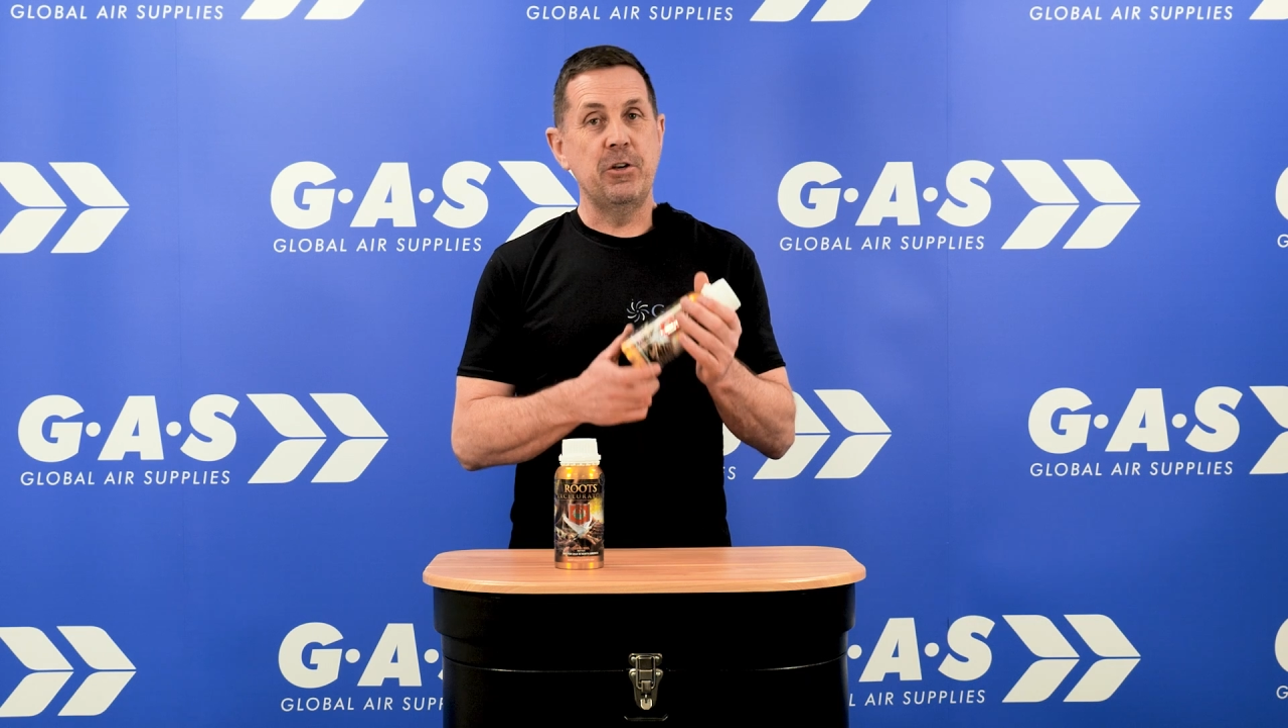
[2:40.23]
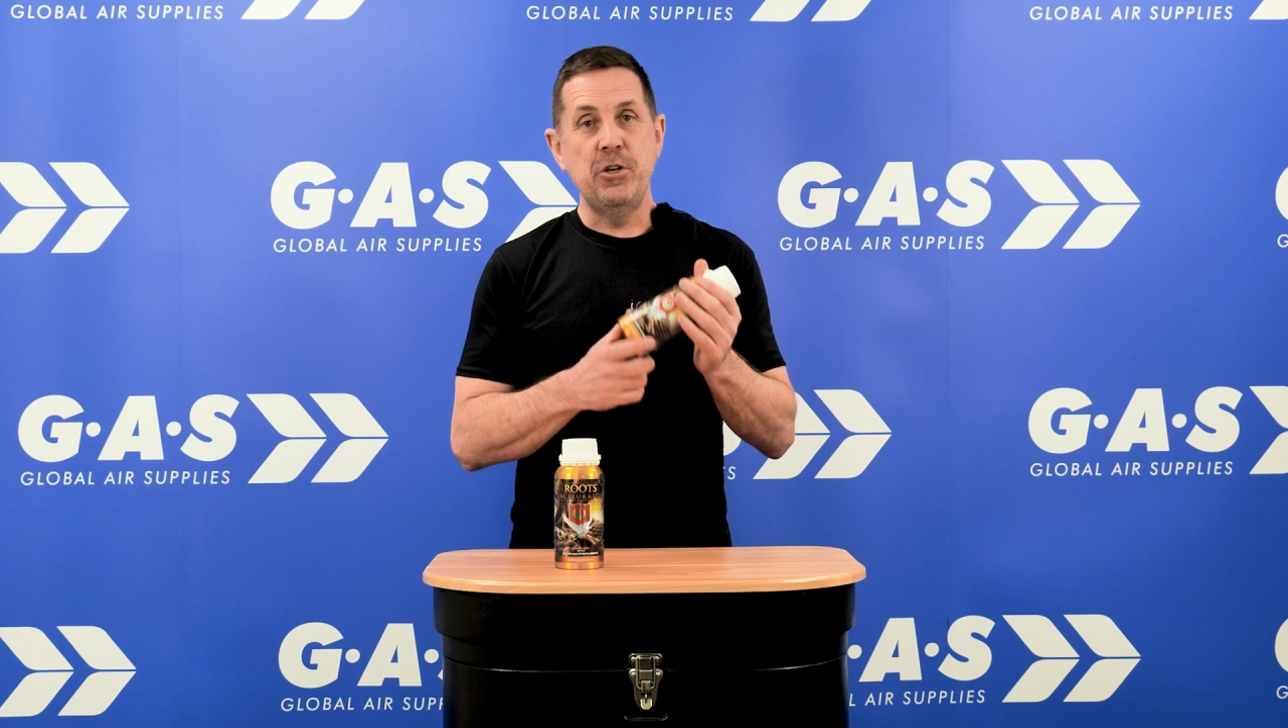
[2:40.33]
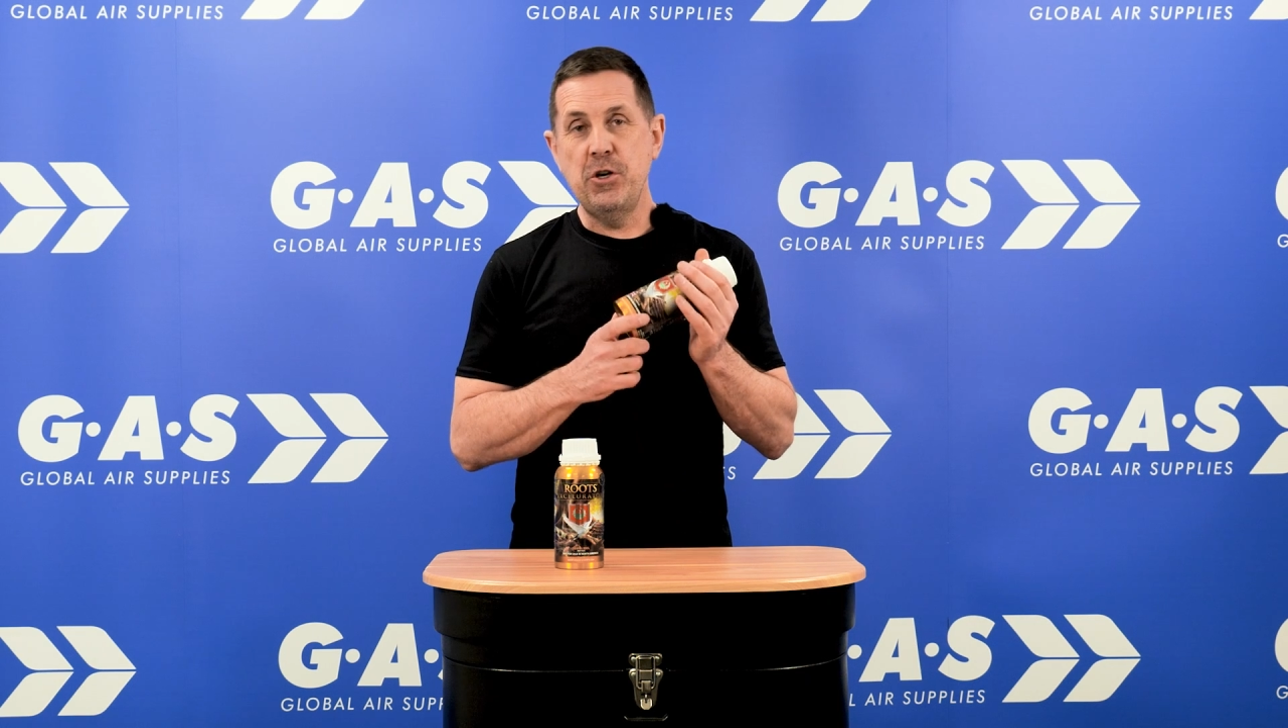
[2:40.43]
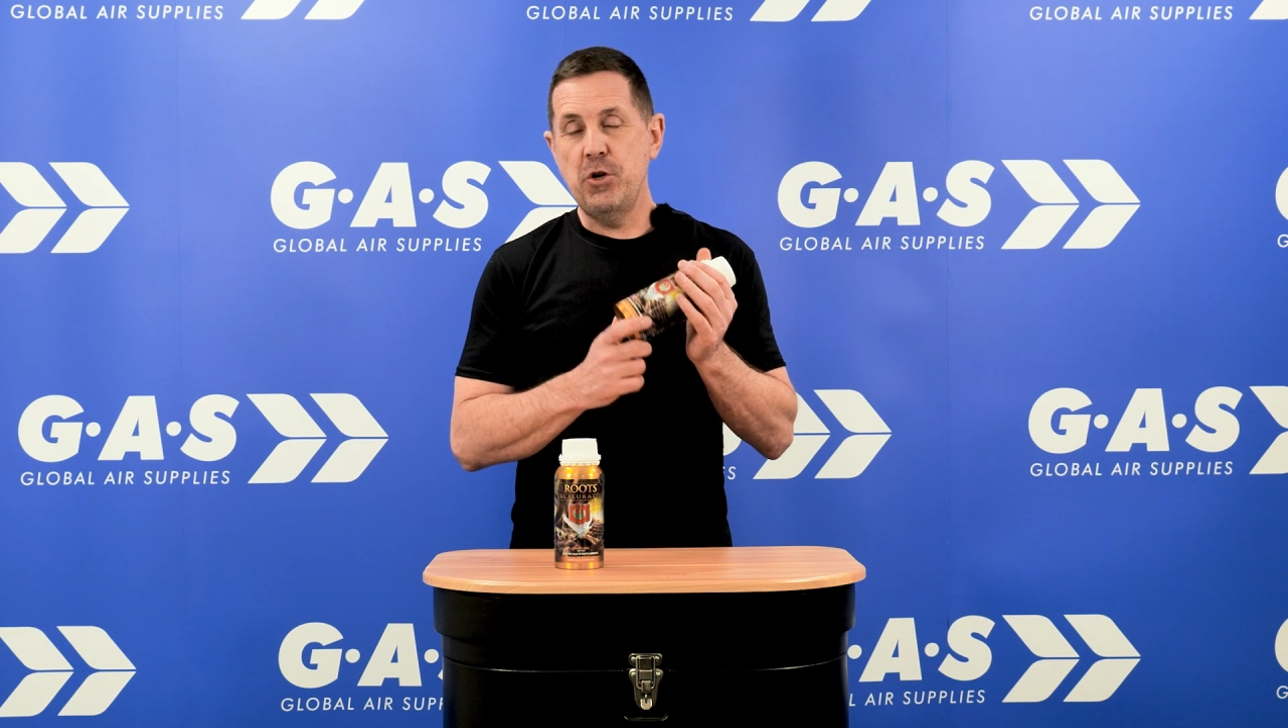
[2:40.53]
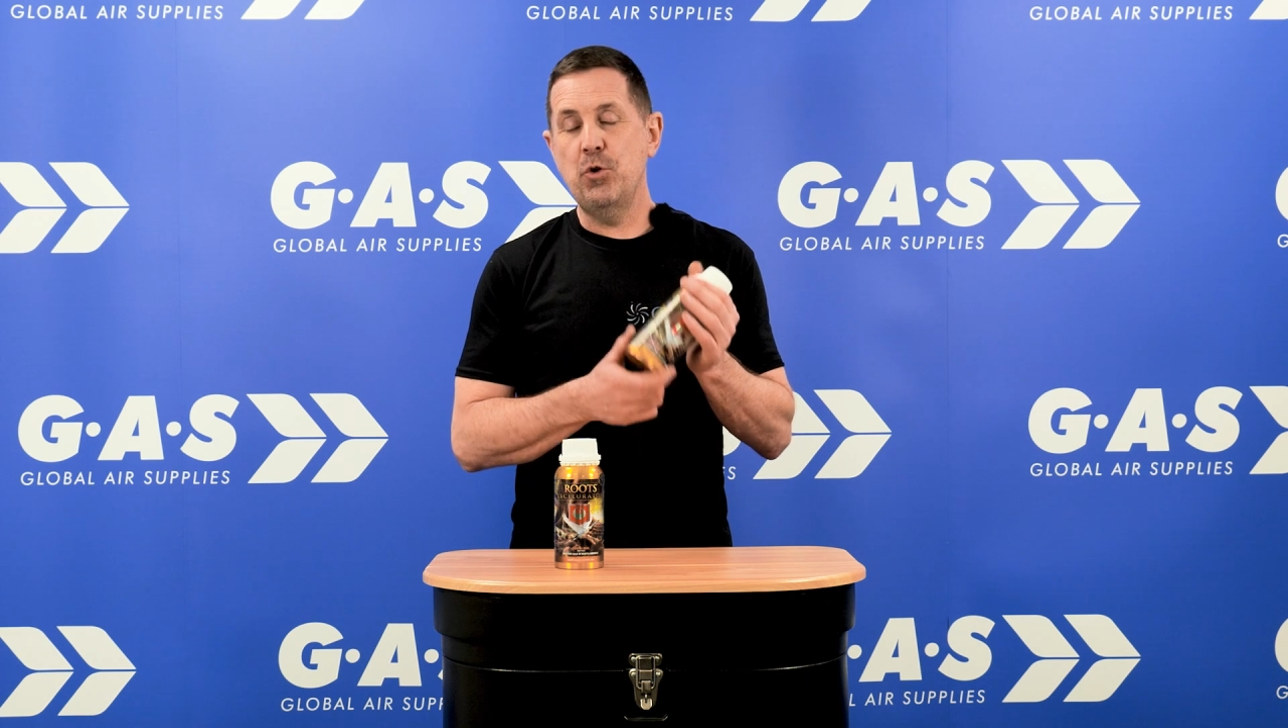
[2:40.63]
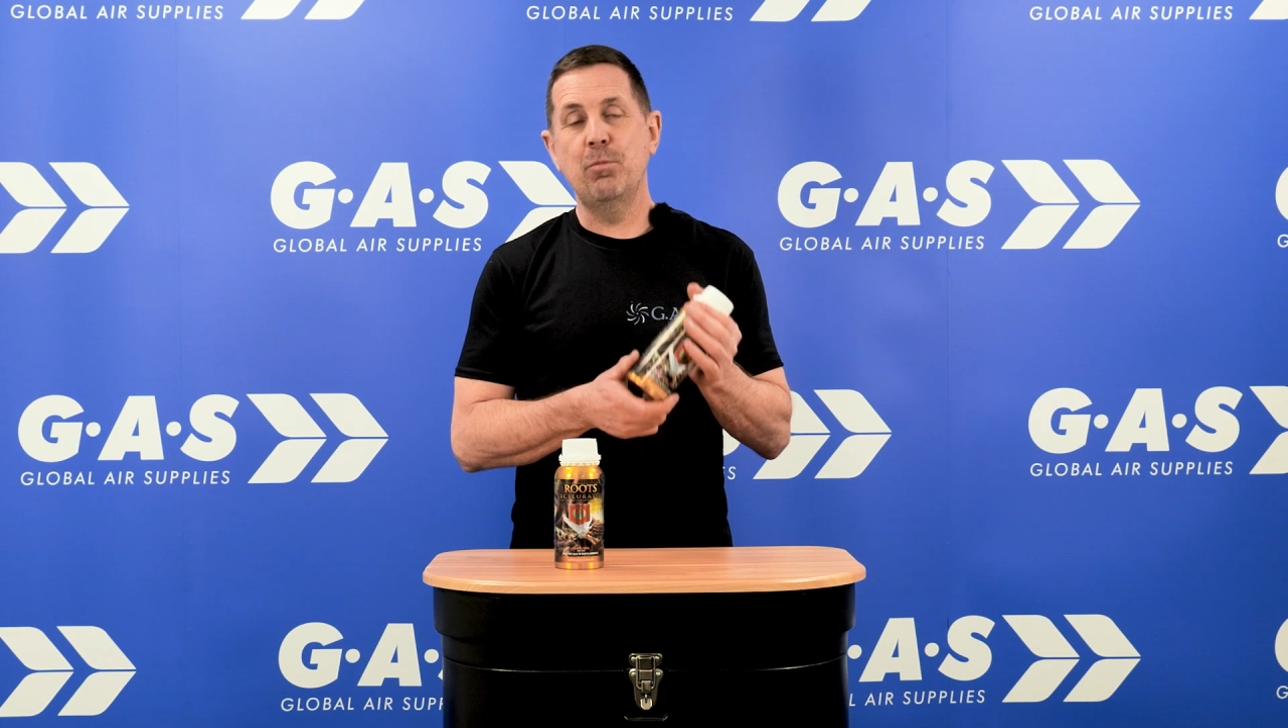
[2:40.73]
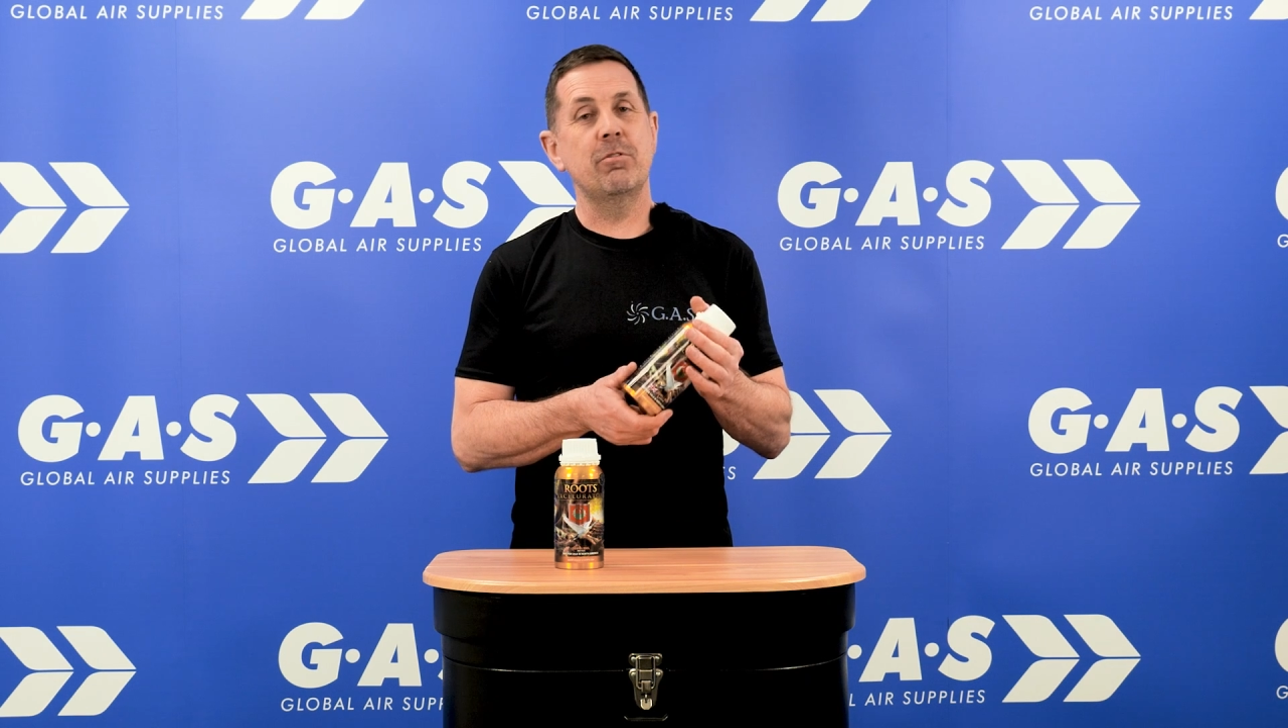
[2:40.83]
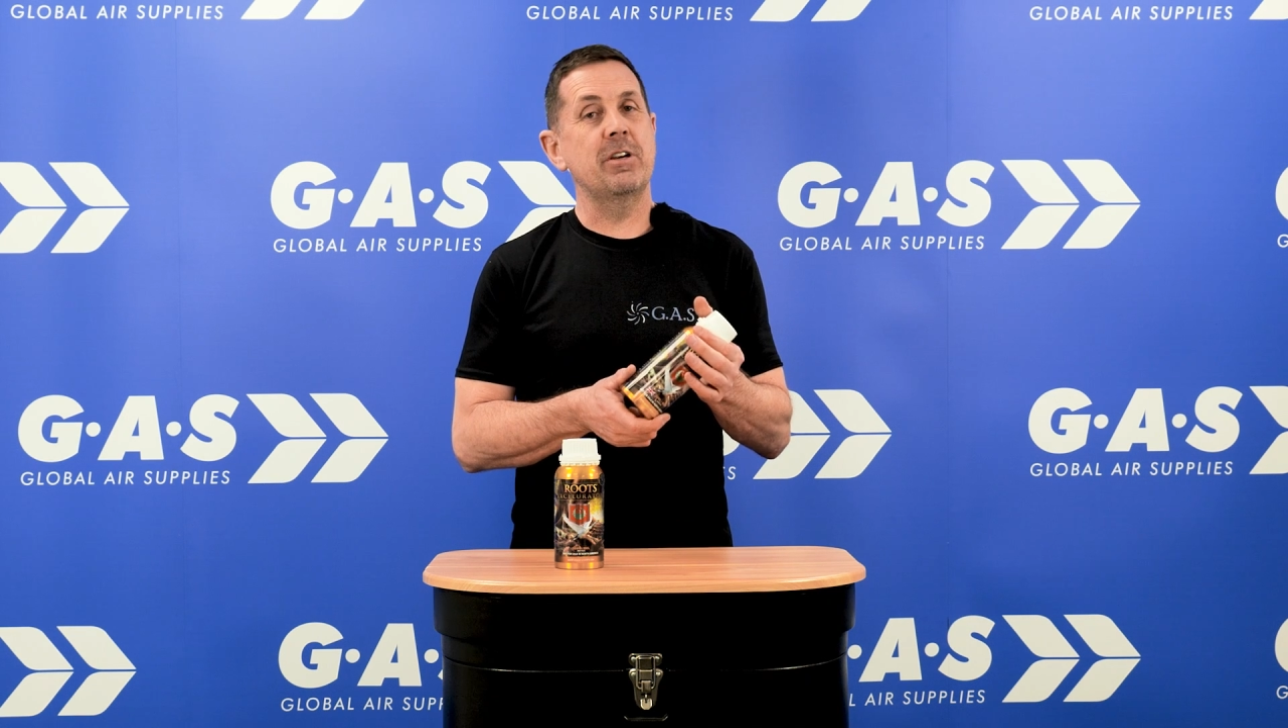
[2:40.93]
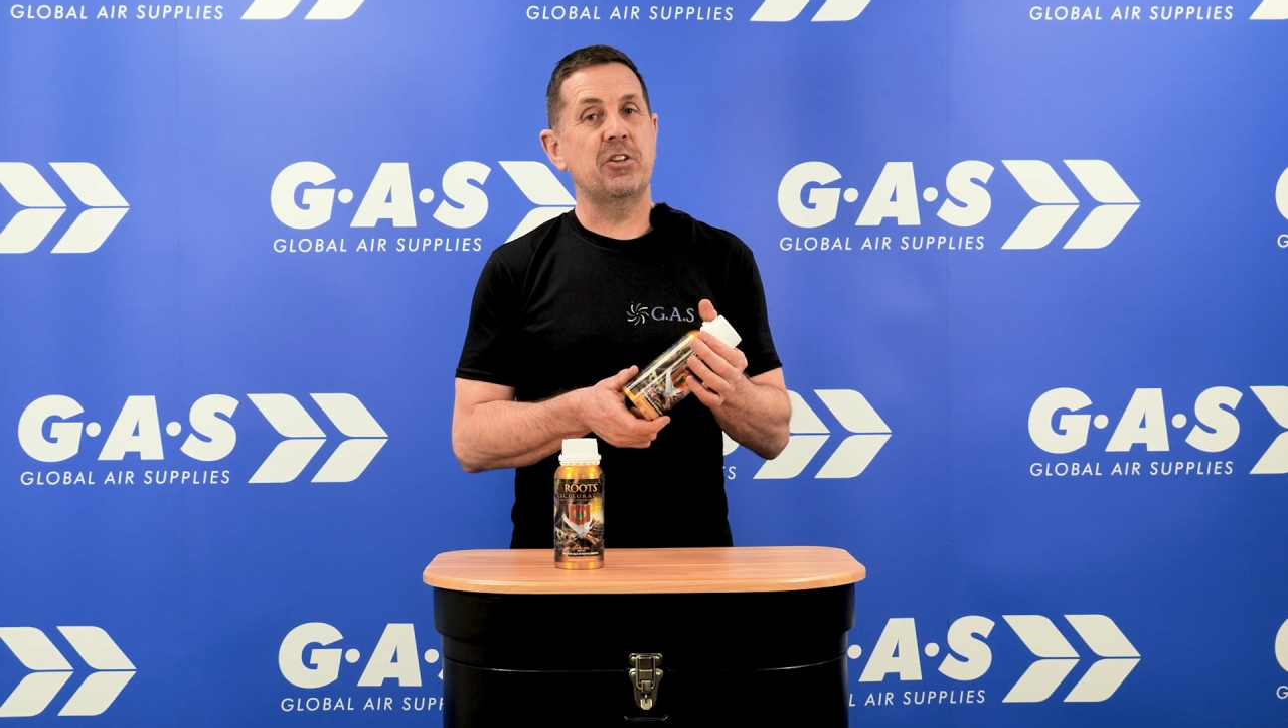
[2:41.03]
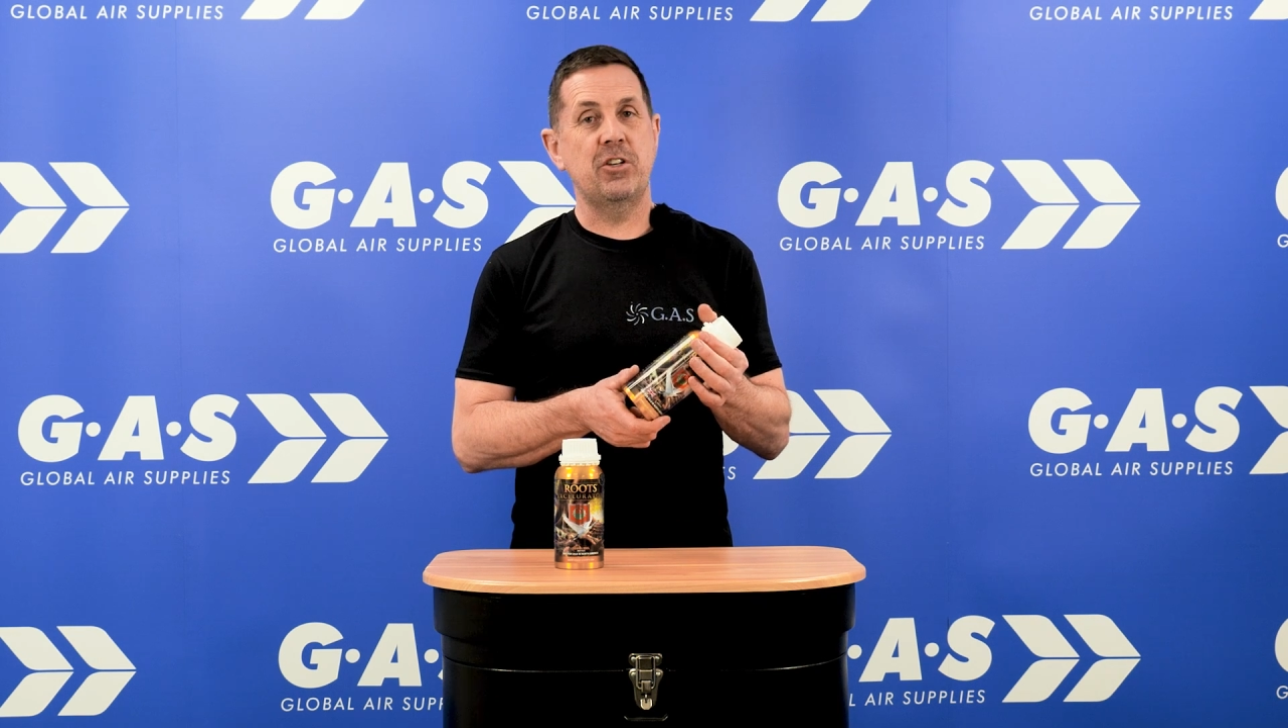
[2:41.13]

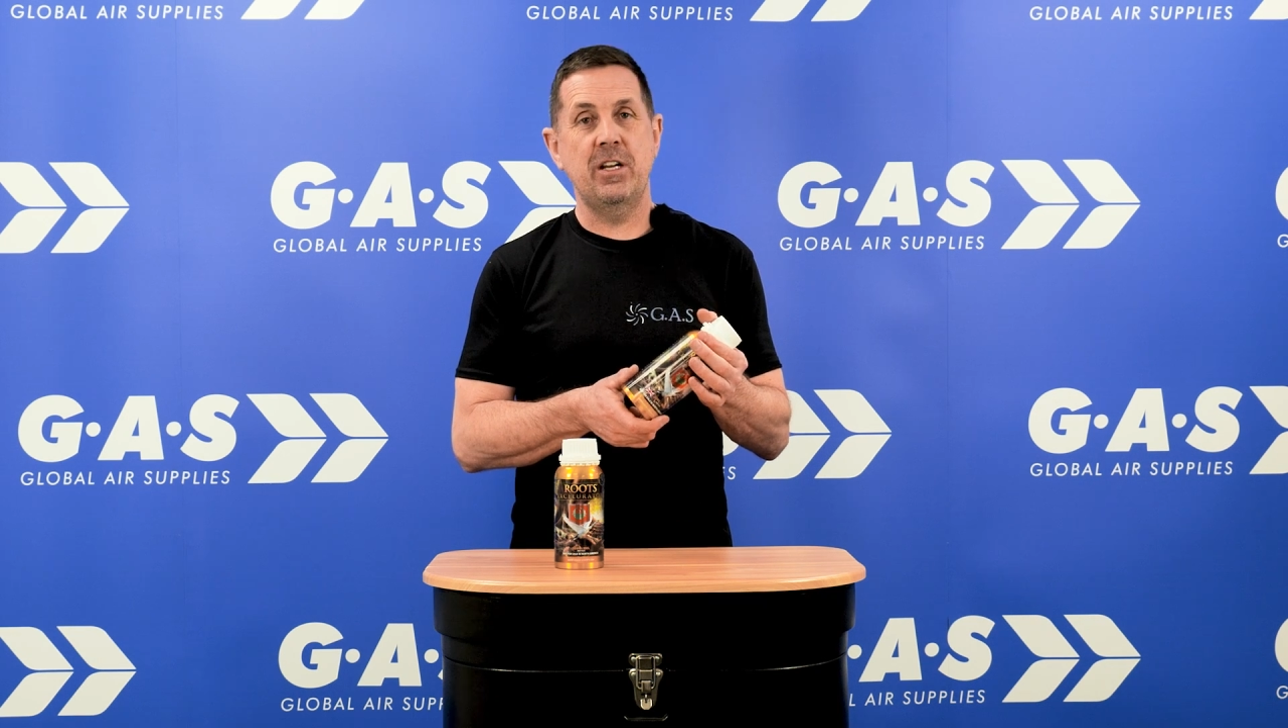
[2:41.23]
numerous